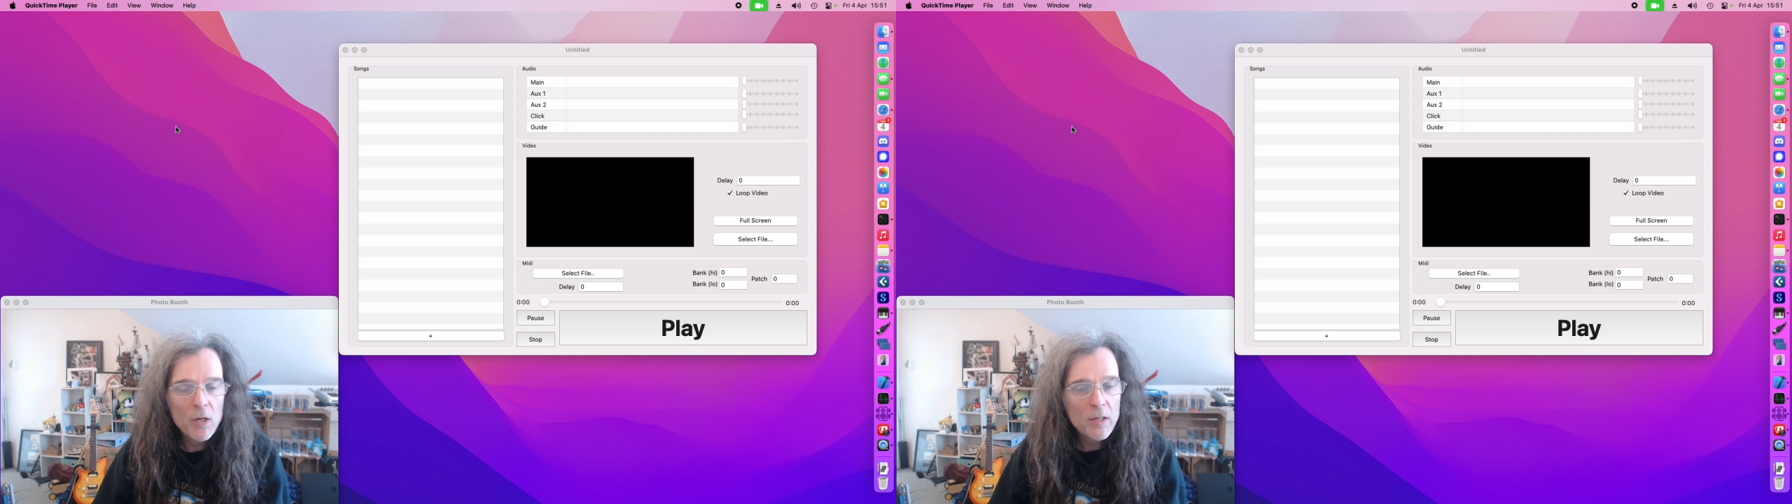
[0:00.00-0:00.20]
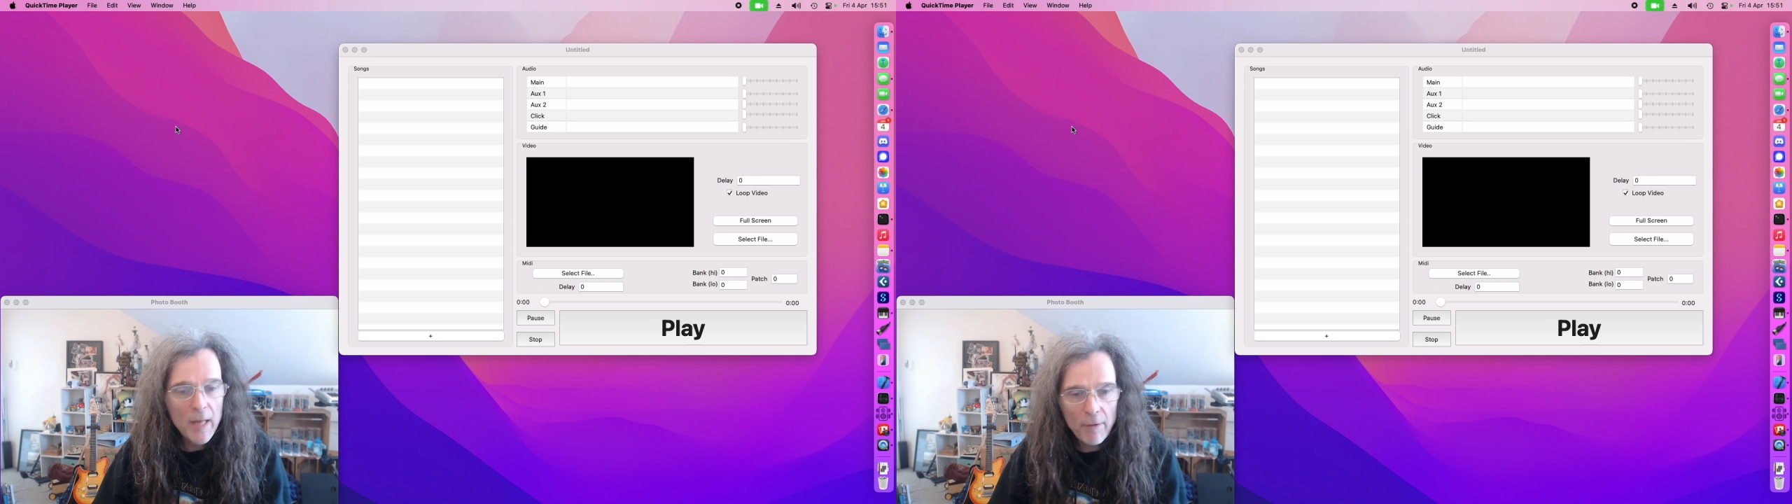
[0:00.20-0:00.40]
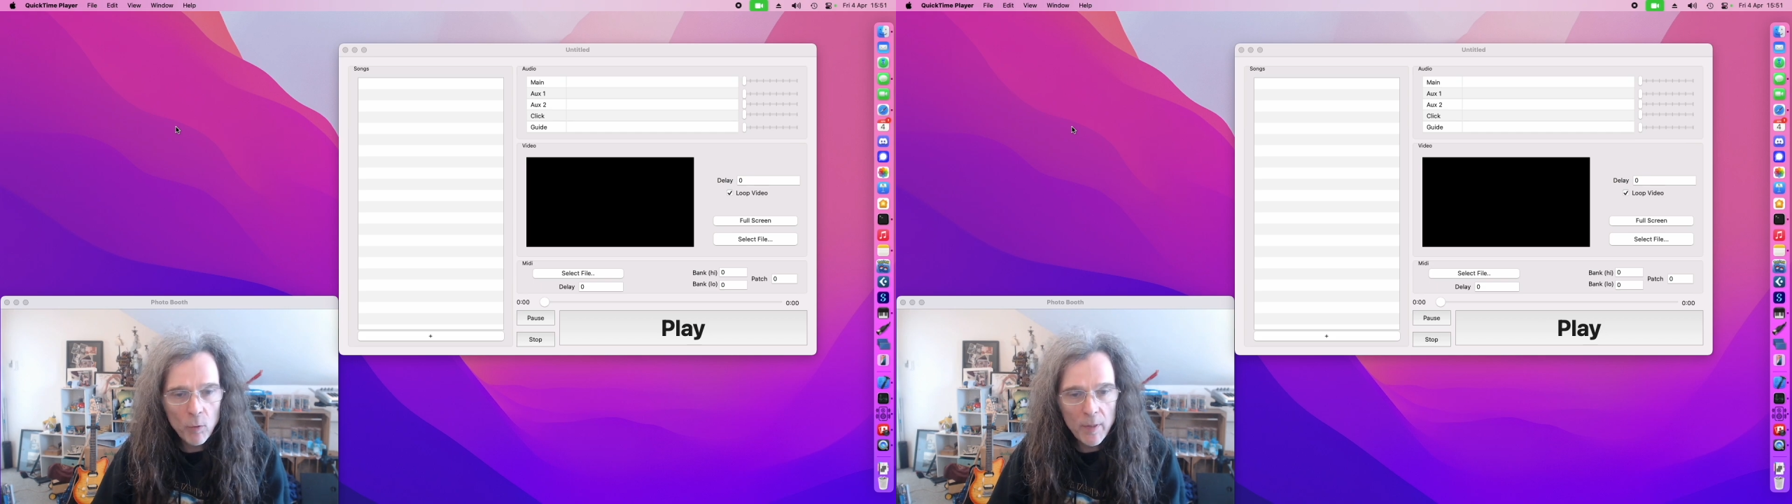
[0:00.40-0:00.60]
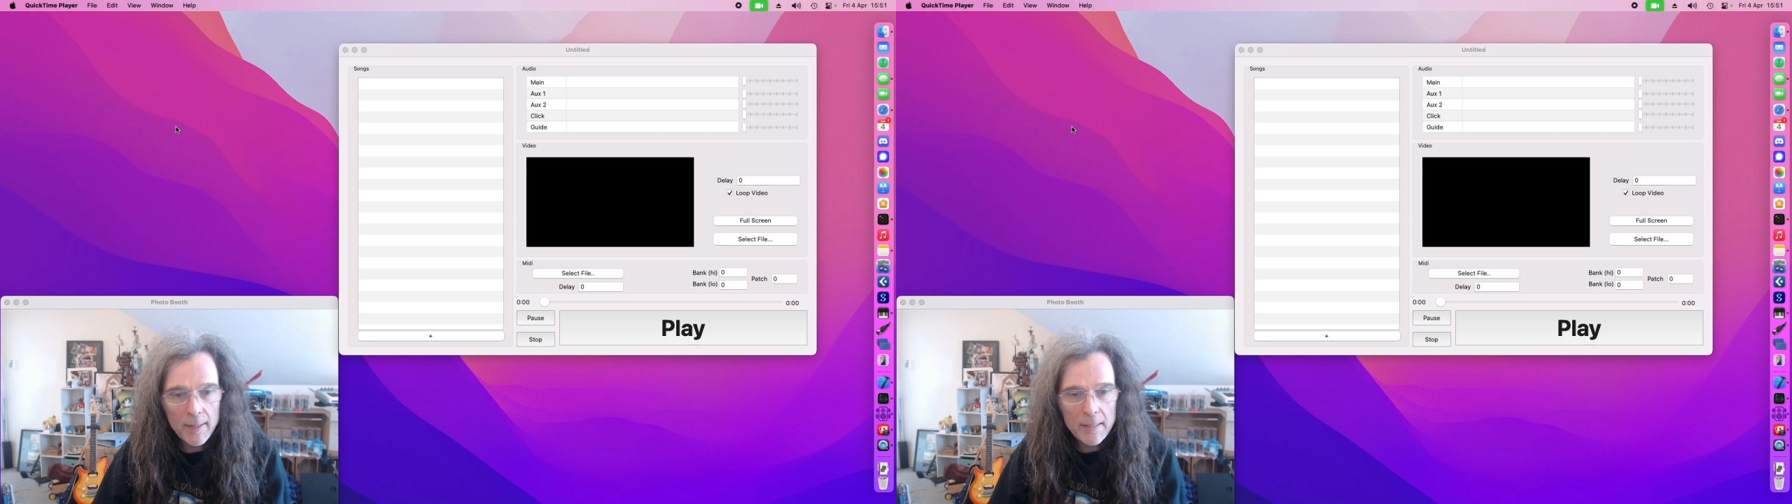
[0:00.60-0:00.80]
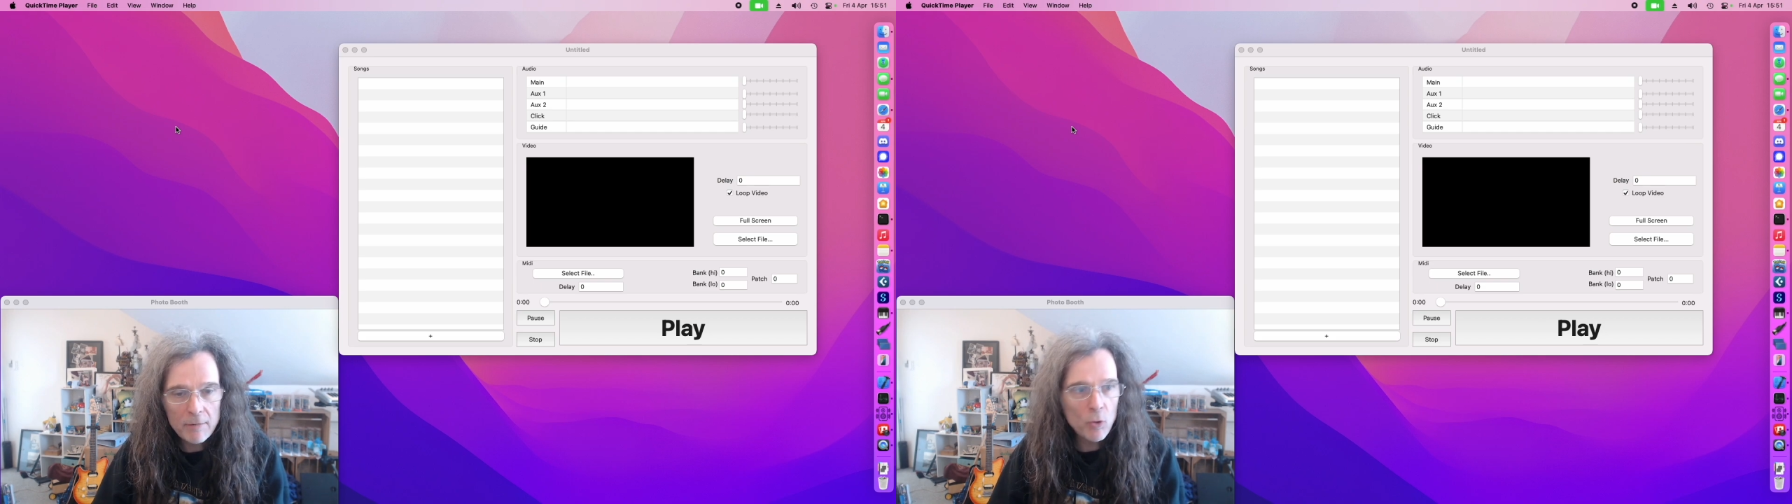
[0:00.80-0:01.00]
Everyone gets
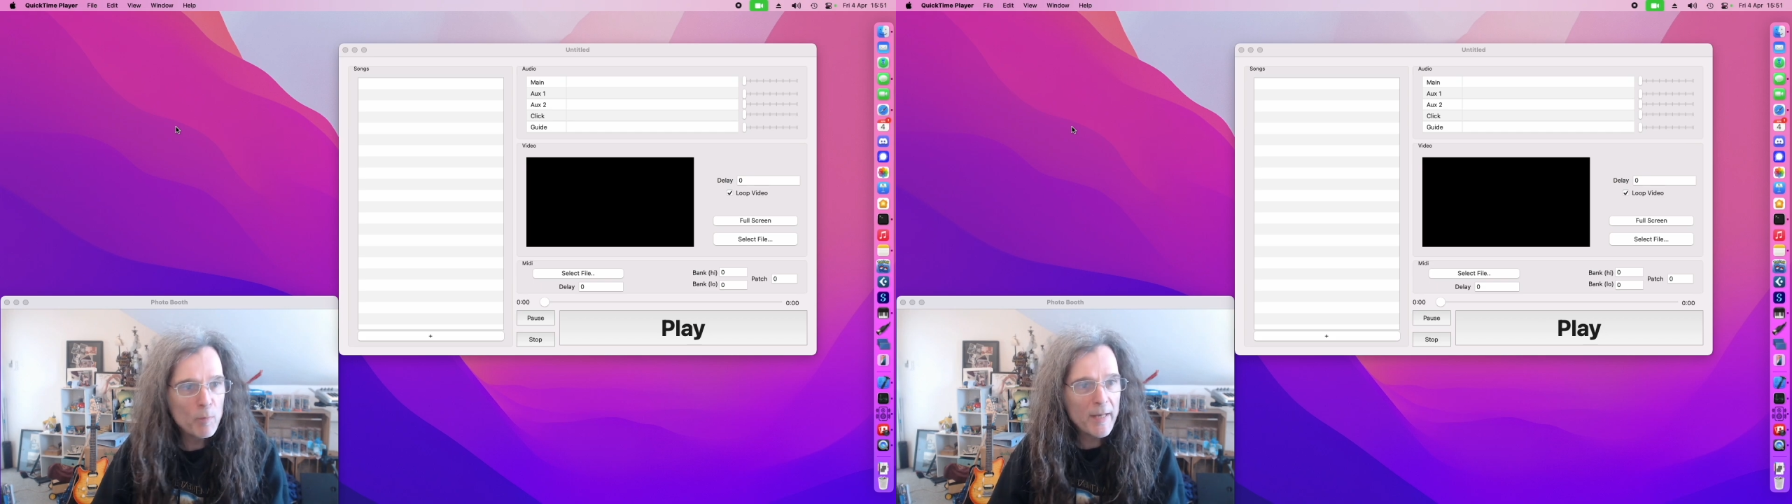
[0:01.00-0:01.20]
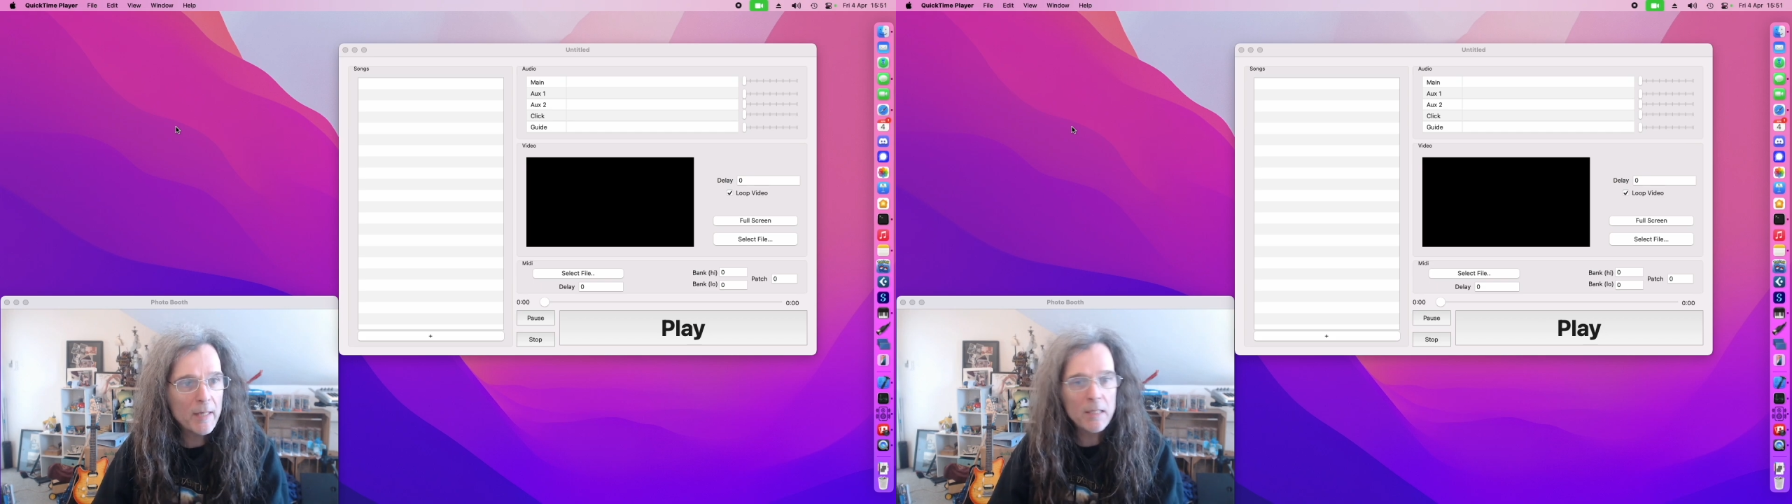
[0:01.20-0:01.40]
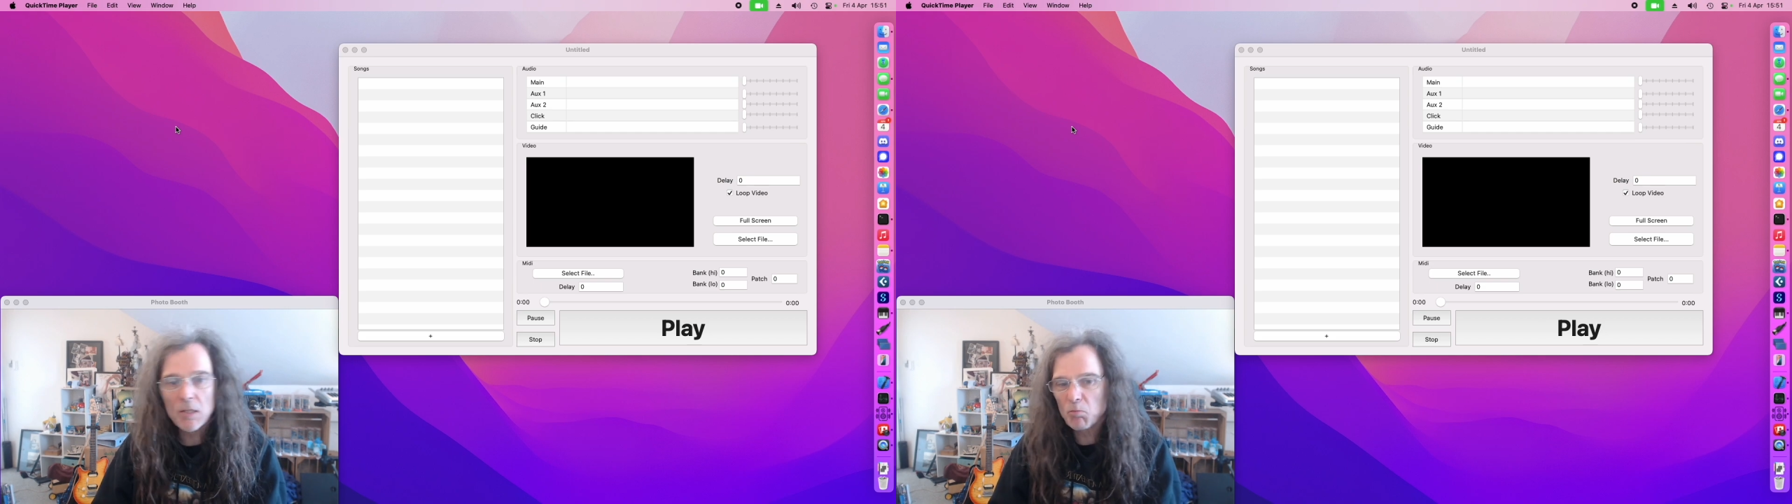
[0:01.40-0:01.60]
their own mix,